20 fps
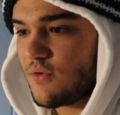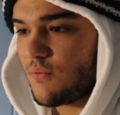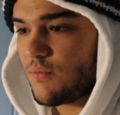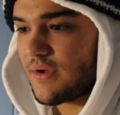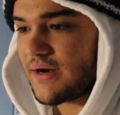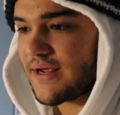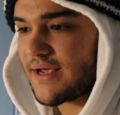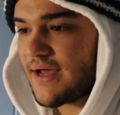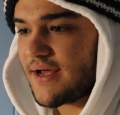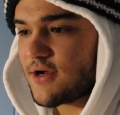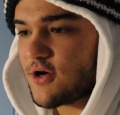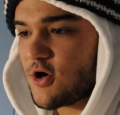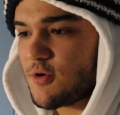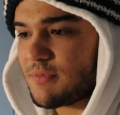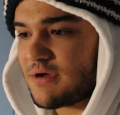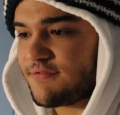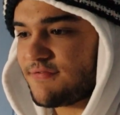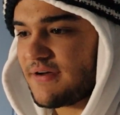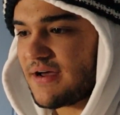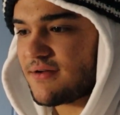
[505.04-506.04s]
When I got
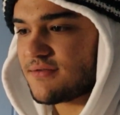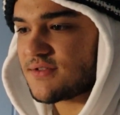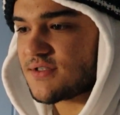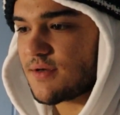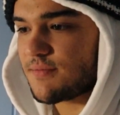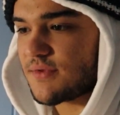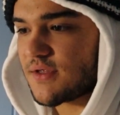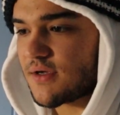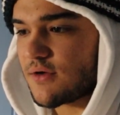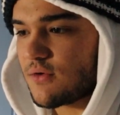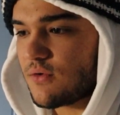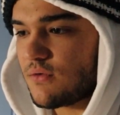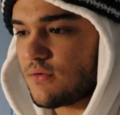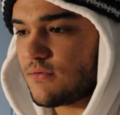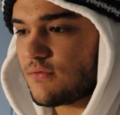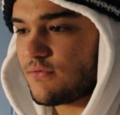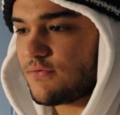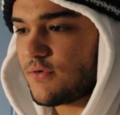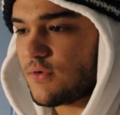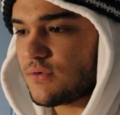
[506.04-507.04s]
home, I found something
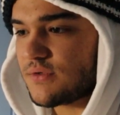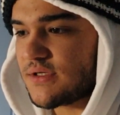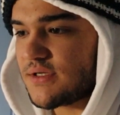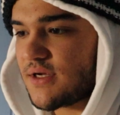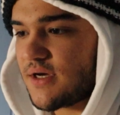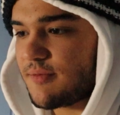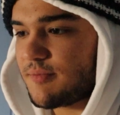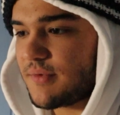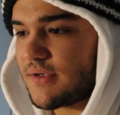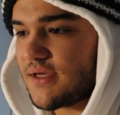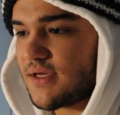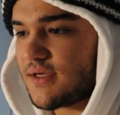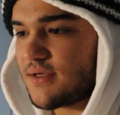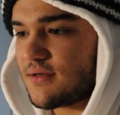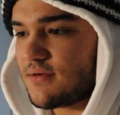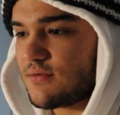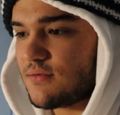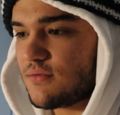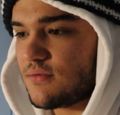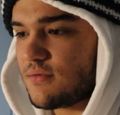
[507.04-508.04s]
folded up
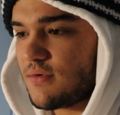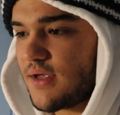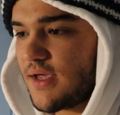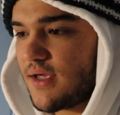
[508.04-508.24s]
and